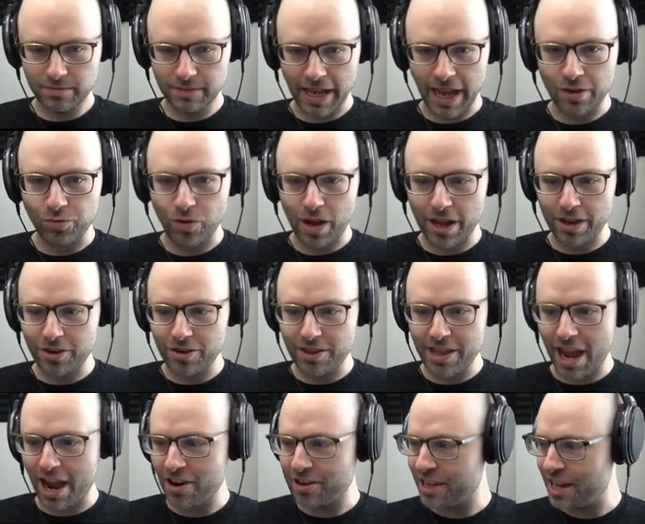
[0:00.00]
And while you're
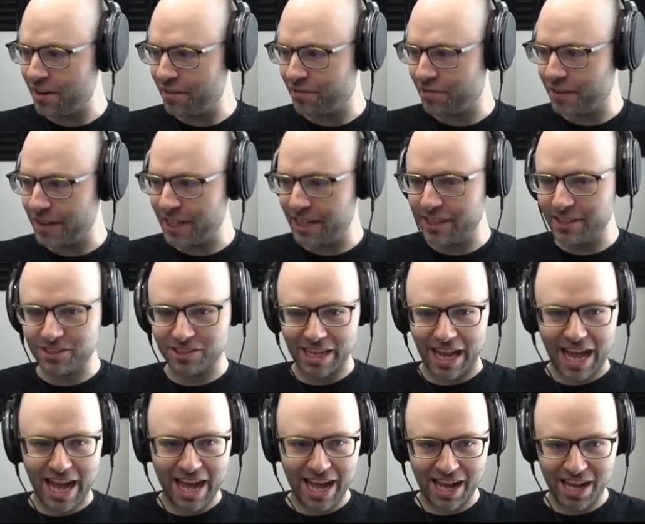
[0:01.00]
there, get
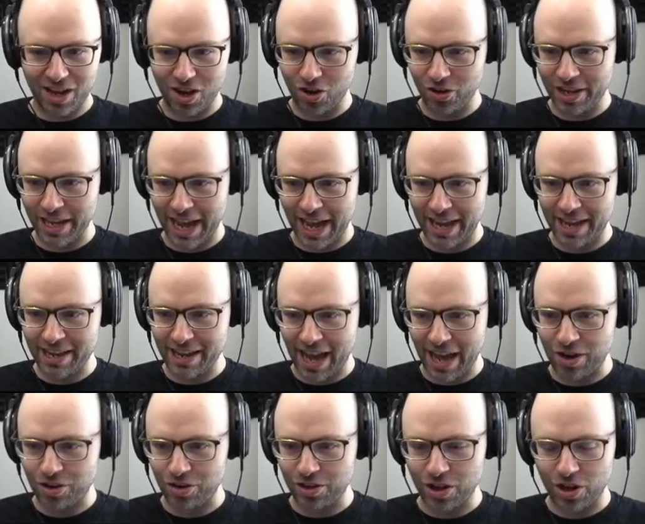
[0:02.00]
Visa, okay?
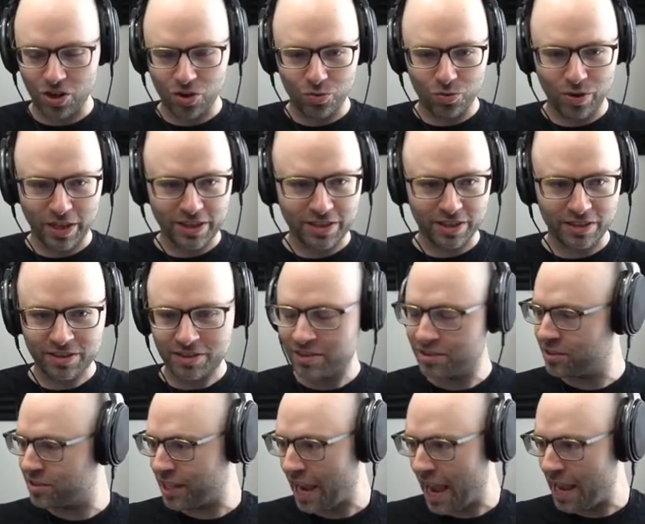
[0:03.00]
I don't know what the
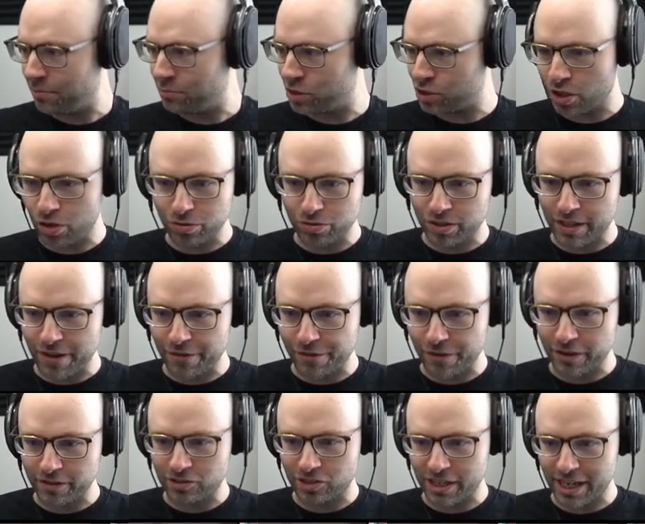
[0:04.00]
time zone
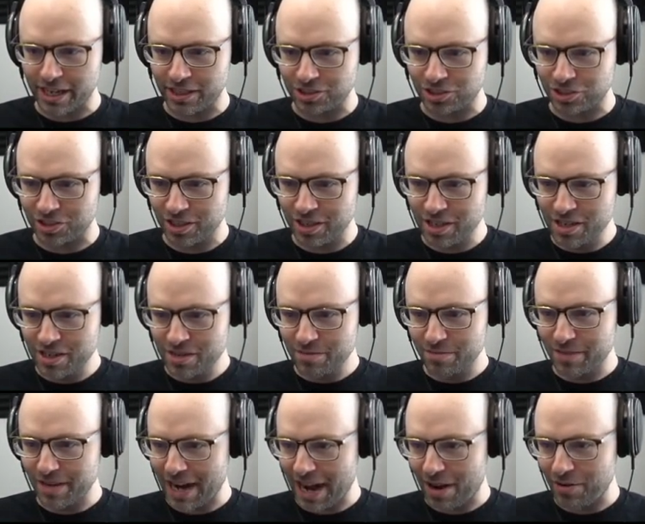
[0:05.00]
difference is,
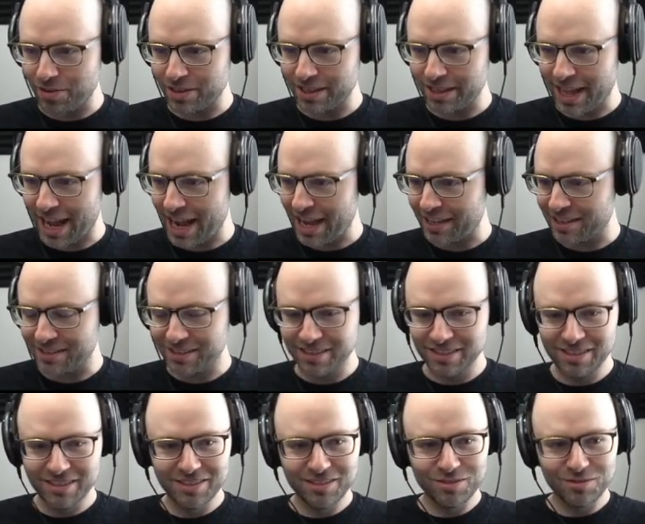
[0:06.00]
but I would like
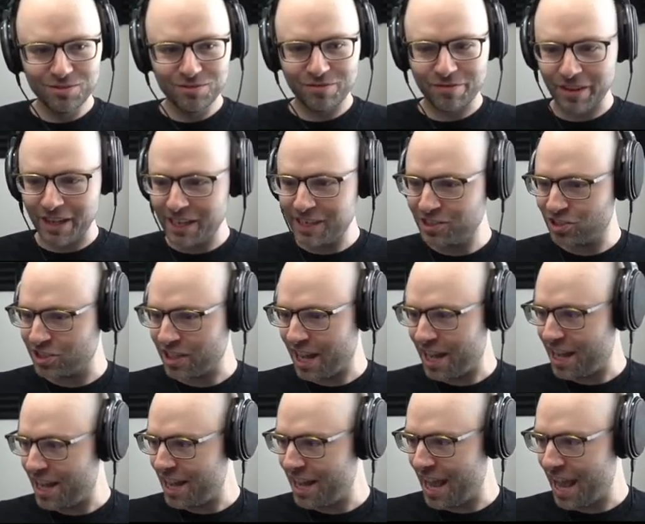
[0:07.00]

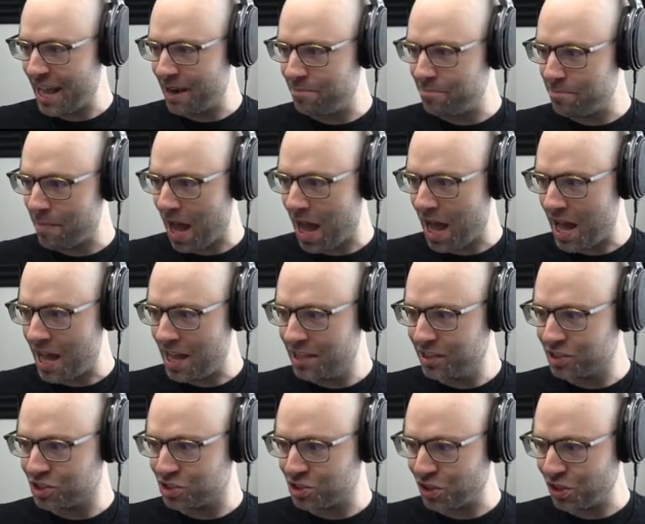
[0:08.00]
Visa and
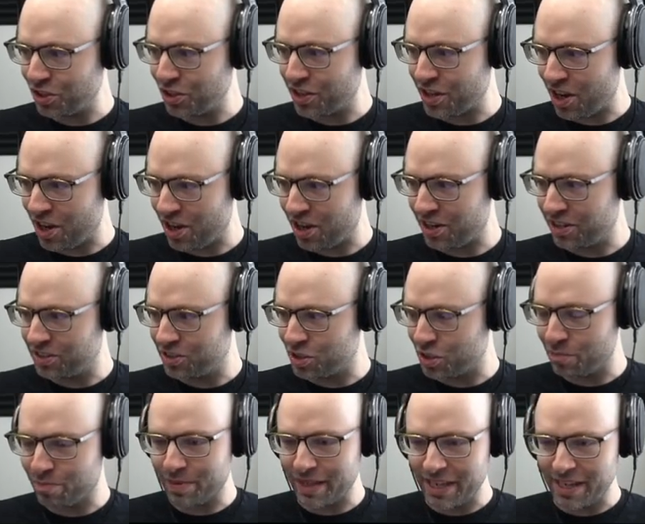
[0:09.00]
MasterCard
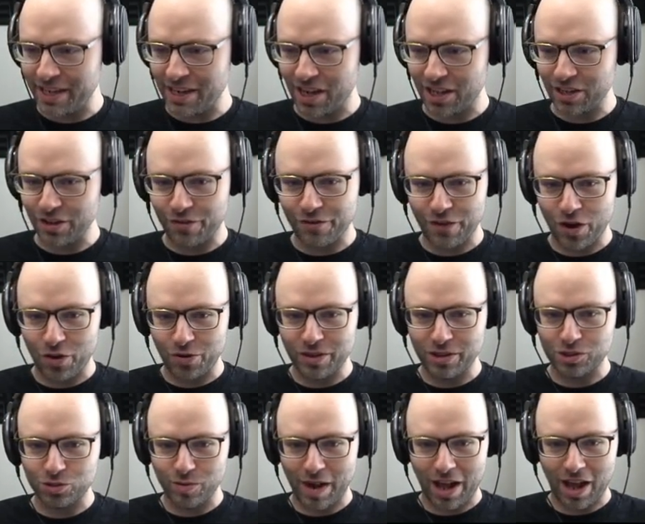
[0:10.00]
to be on the phone
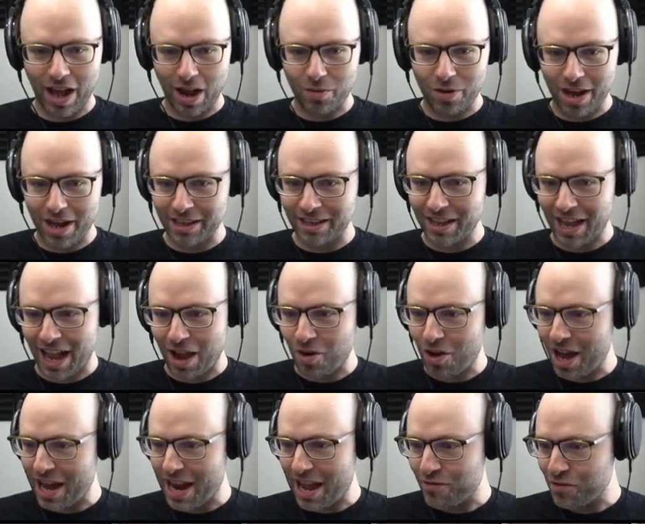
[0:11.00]
as well. I want
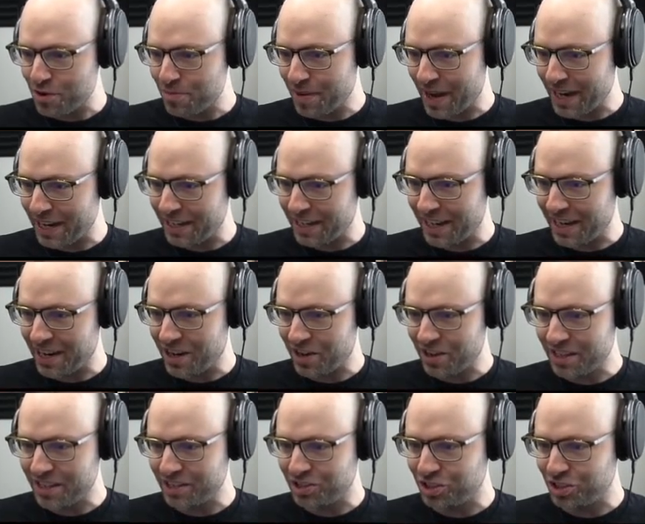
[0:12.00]
everybody to
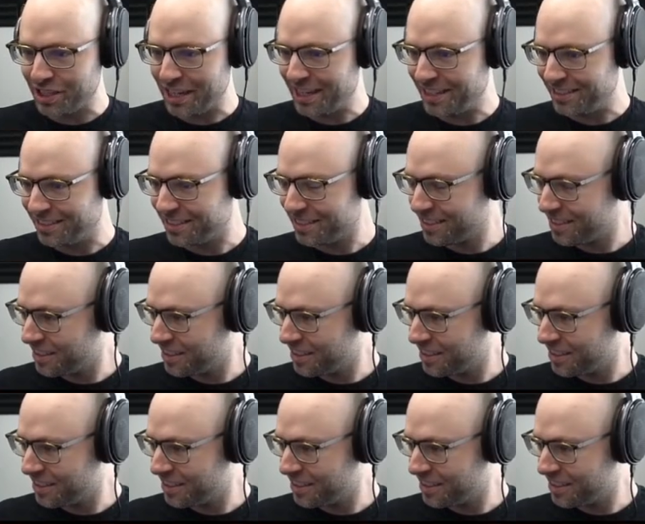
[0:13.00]
hear this shit.